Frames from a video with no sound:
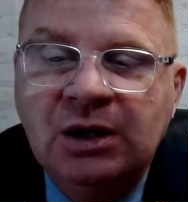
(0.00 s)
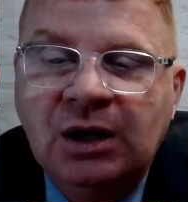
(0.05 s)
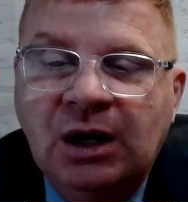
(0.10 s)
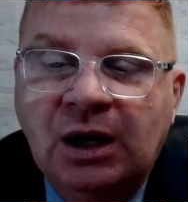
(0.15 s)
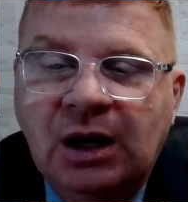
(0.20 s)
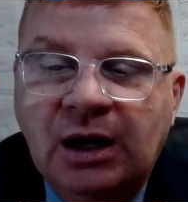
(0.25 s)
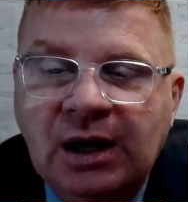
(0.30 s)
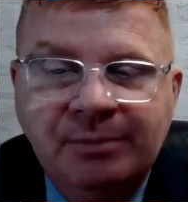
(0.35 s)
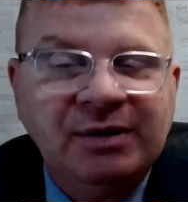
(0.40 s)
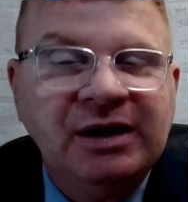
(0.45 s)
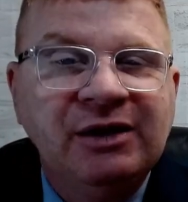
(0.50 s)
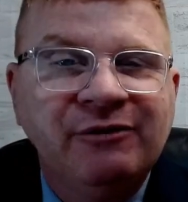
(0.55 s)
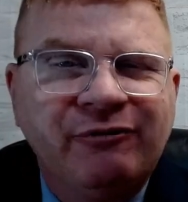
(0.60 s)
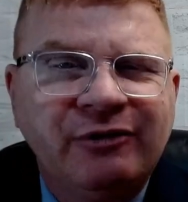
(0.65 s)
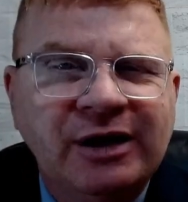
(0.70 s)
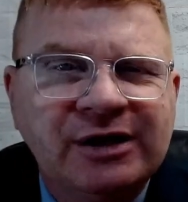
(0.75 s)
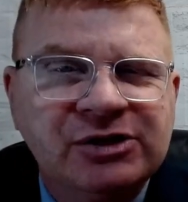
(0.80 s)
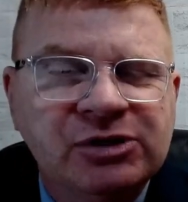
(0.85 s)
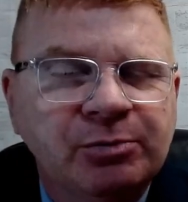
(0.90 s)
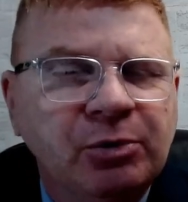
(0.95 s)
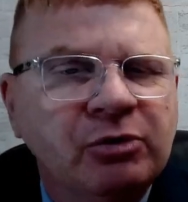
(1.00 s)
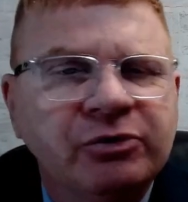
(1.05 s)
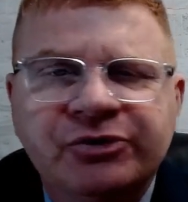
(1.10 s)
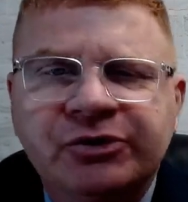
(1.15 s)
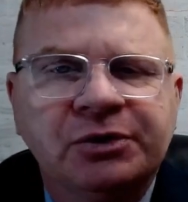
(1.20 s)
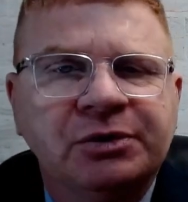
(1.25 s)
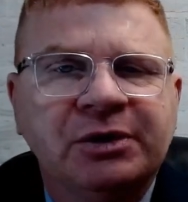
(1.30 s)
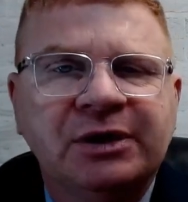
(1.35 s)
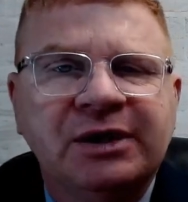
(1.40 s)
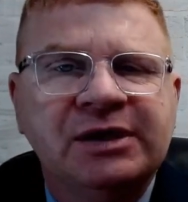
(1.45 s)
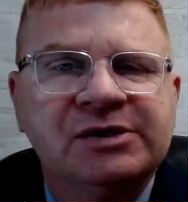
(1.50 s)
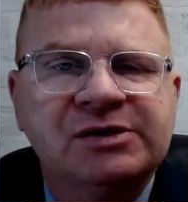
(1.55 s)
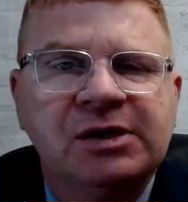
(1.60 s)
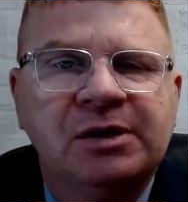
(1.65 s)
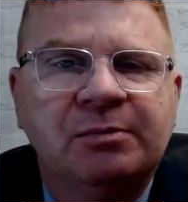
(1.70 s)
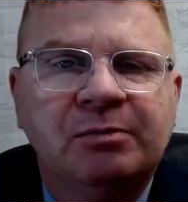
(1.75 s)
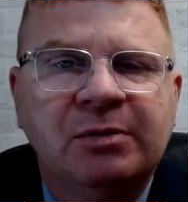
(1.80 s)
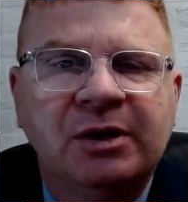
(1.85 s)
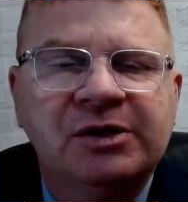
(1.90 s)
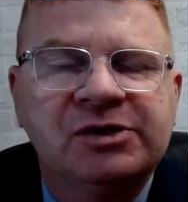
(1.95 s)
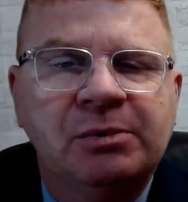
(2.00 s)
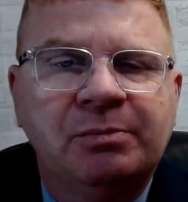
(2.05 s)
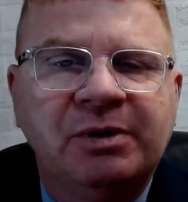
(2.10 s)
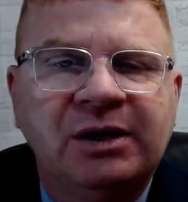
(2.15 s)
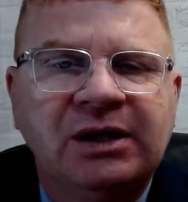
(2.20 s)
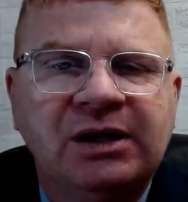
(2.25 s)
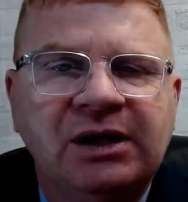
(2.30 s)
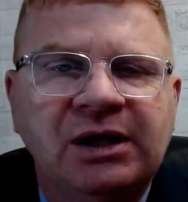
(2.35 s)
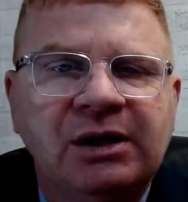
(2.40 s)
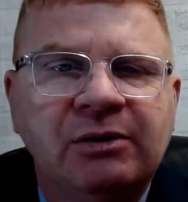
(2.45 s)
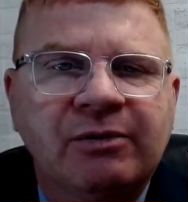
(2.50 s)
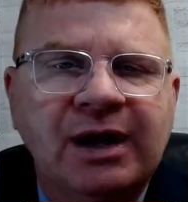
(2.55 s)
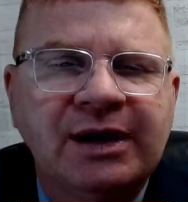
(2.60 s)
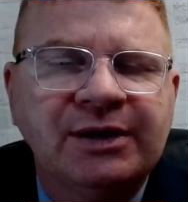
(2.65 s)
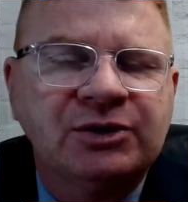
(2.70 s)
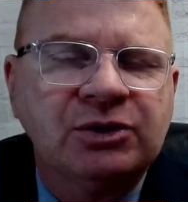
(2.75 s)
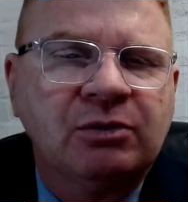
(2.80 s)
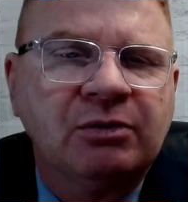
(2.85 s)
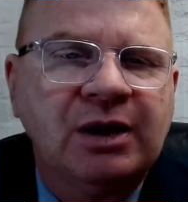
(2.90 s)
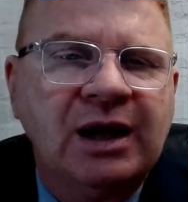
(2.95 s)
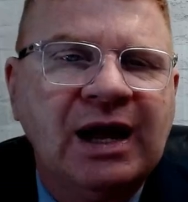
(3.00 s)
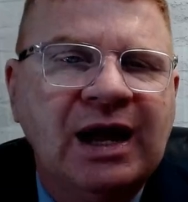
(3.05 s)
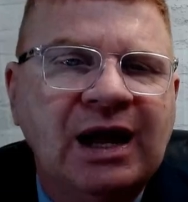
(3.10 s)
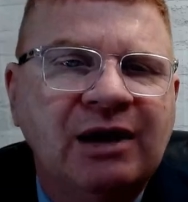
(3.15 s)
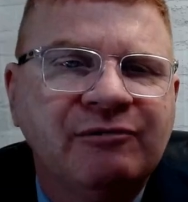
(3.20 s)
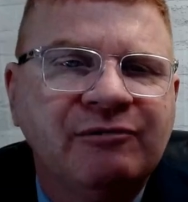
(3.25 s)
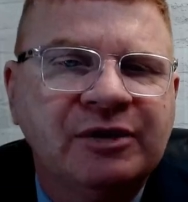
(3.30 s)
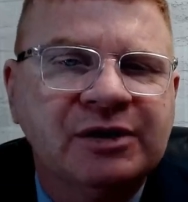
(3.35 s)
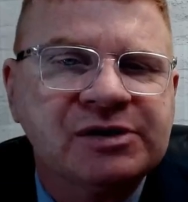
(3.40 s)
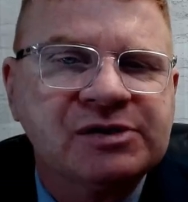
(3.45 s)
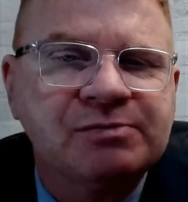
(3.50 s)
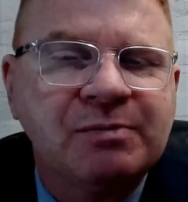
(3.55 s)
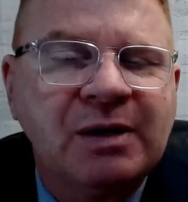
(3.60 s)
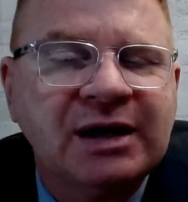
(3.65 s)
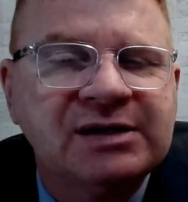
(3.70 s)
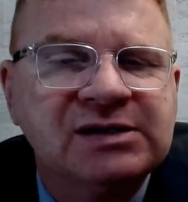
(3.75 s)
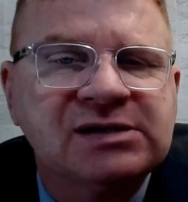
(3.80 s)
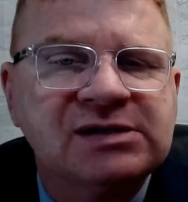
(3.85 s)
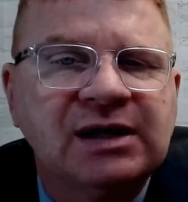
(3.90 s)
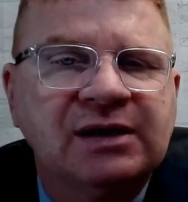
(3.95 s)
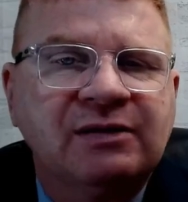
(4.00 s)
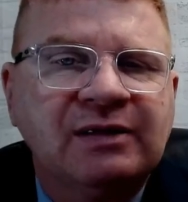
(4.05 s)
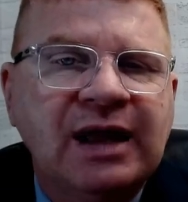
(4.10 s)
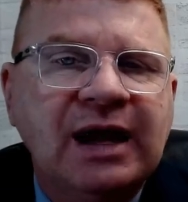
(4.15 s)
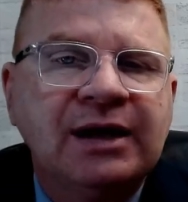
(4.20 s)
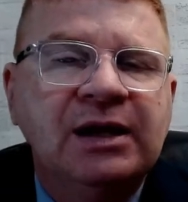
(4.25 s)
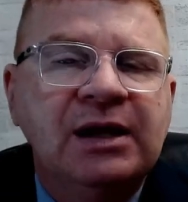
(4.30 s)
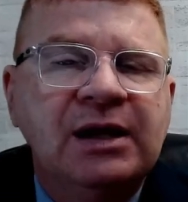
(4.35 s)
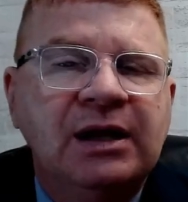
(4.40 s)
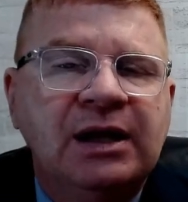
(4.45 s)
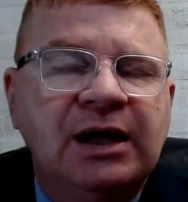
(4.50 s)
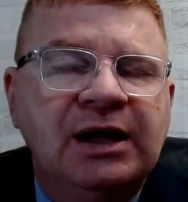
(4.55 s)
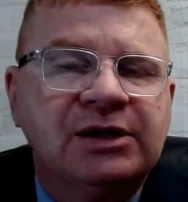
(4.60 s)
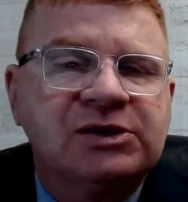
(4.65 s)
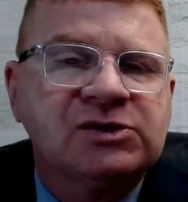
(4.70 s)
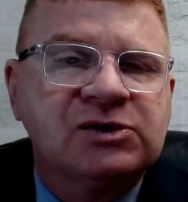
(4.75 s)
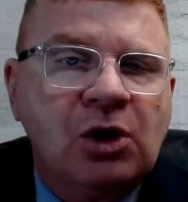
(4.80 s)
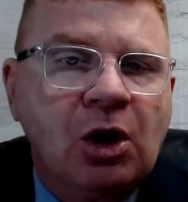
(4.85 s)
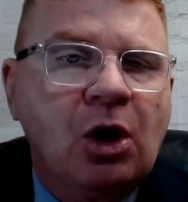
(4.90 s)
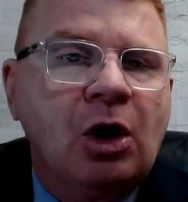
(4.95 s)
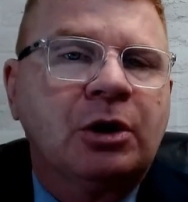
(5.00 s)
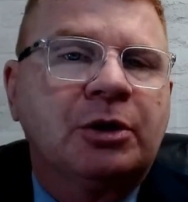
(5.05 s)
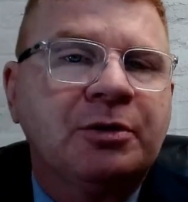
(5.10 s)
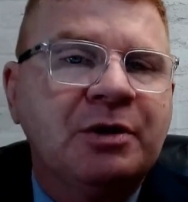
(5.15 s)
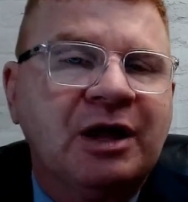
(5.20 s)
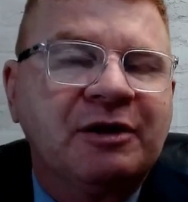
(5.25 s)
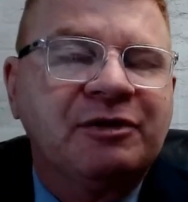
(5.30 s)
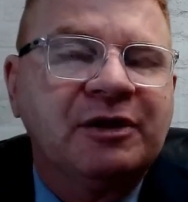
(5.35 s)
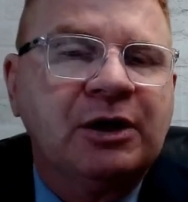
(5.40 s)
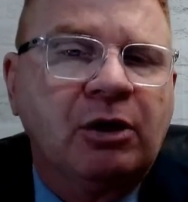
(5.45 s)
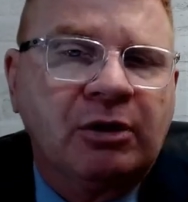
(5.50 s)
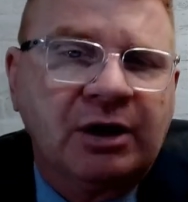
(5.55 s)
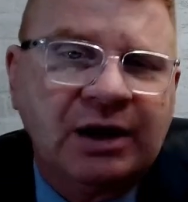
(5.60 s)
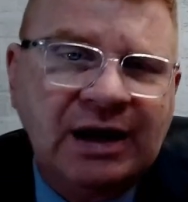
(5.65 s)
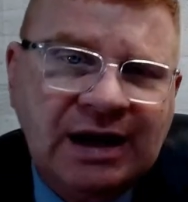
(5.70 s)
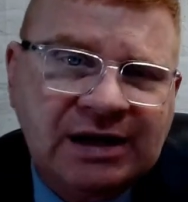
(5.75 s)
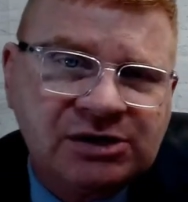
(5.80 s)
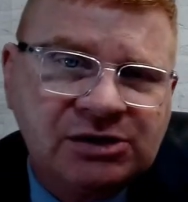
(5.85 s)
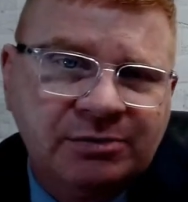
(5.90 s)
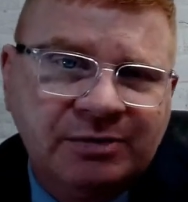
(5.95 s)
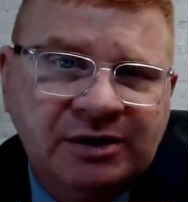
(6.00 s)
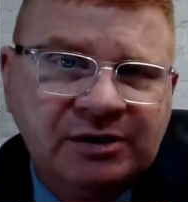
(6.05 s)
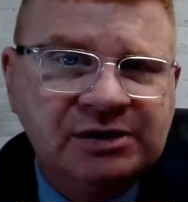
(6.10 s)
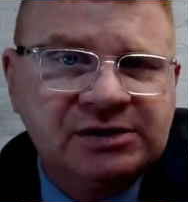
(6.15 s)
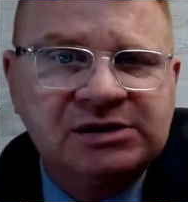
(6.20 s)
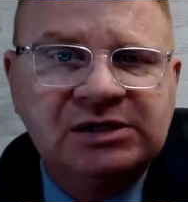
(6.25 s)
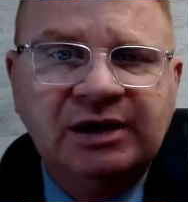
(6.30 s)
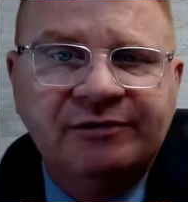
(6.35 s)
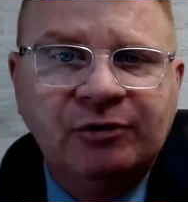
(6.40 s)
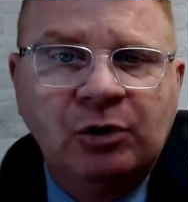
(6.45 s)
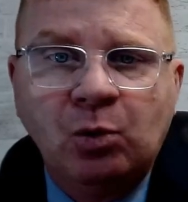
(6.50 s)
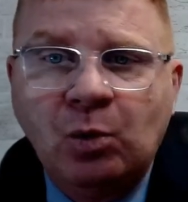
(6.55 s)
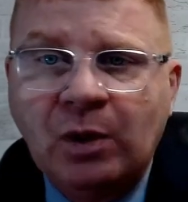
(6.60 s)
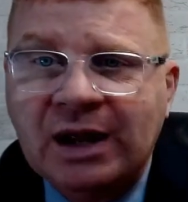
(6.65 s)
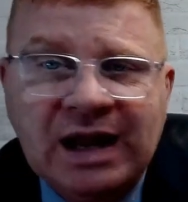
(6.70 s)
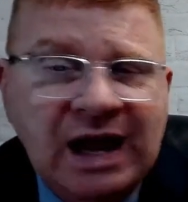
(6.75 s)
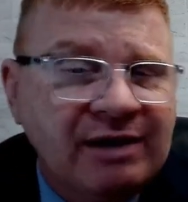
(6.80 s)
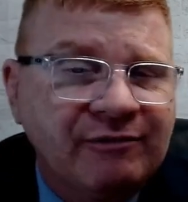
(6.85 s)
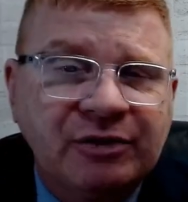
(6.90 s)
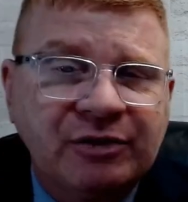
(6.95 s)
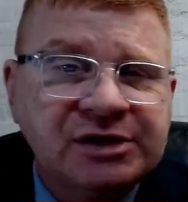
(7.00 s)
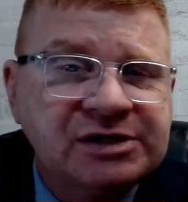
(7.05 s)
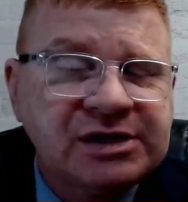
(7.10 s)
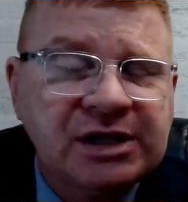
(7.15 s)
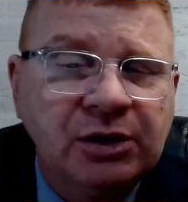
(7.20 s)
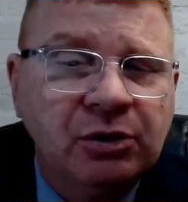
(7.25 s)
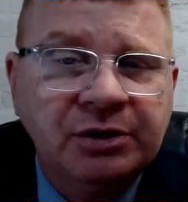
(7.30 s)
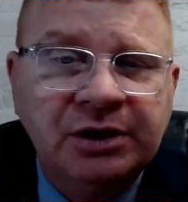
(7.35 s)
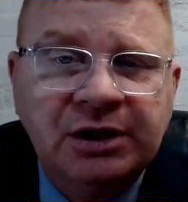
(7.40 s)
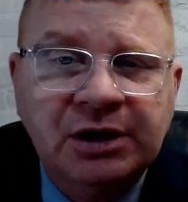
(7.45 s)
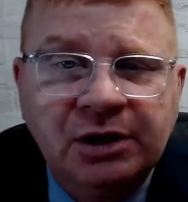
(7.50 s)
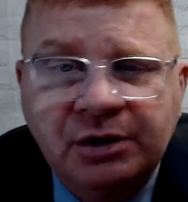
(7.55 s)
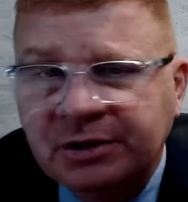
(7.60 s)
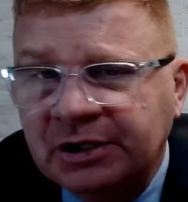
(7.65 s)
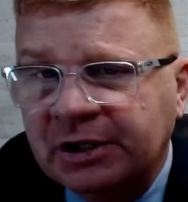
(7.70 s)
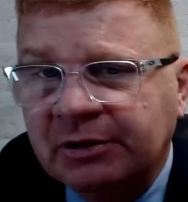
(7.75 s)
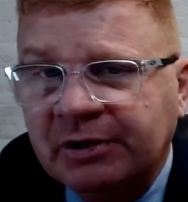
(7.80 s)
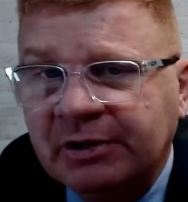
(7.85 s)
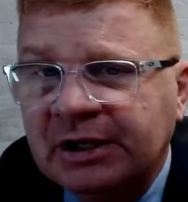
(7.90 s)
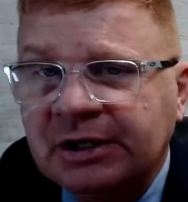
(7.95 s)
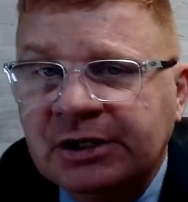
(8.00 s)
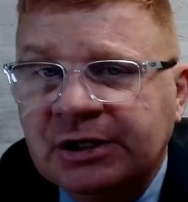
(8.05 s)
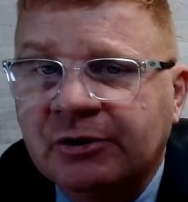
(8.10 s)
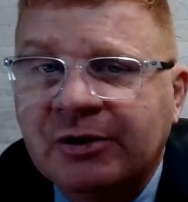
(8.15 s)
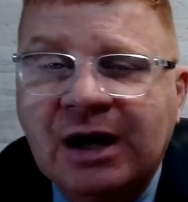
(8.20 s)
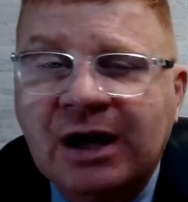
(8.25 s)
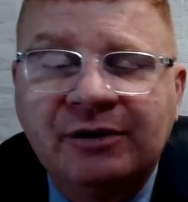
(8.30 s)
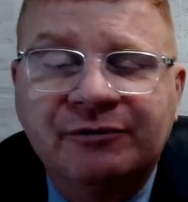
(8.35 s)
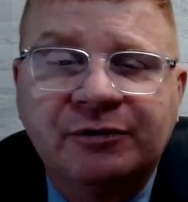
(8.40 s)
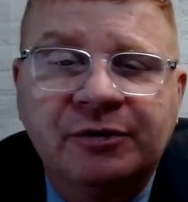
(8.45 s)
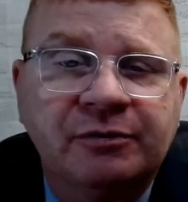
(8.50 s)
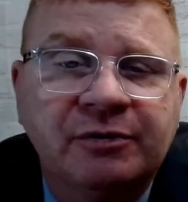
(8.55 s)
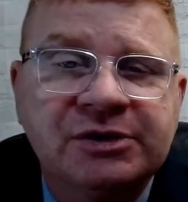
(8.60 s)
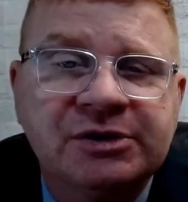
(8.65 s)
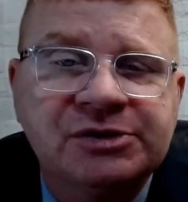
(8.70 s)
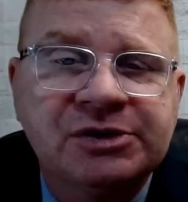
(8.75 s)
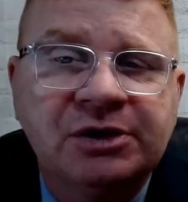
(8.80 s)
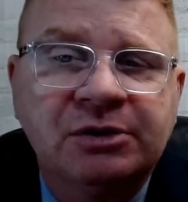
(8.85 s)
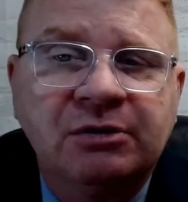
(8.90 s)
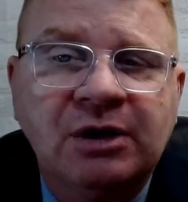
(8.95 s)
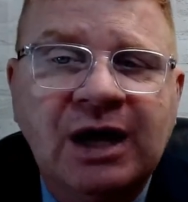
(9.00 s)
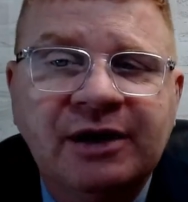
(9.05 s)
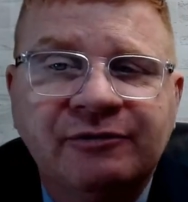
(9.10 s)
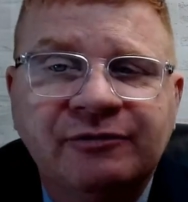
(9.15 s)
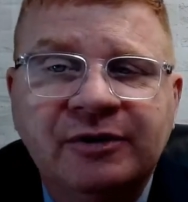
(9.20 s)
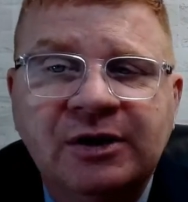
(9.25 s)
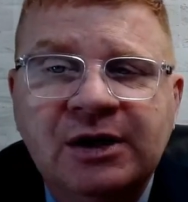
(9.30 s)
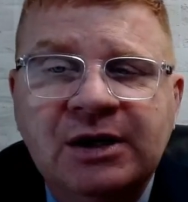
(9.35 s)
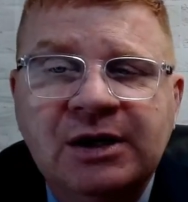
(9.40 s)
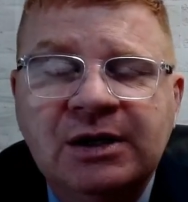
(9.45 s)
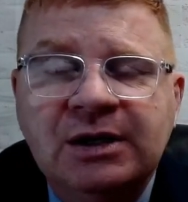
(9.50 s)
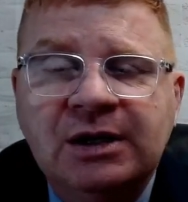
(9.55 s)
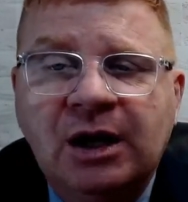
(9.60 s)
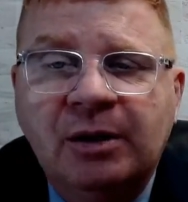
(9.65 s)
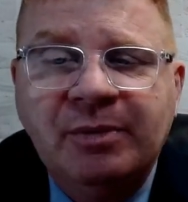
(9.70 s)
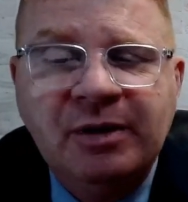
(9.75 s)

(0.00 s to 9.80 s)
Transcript: And being flexible certainly is a big key, right? Don't have this mindset that it's all or nothing, or it has to be this given way every single year, year in and year out for the rest of your life.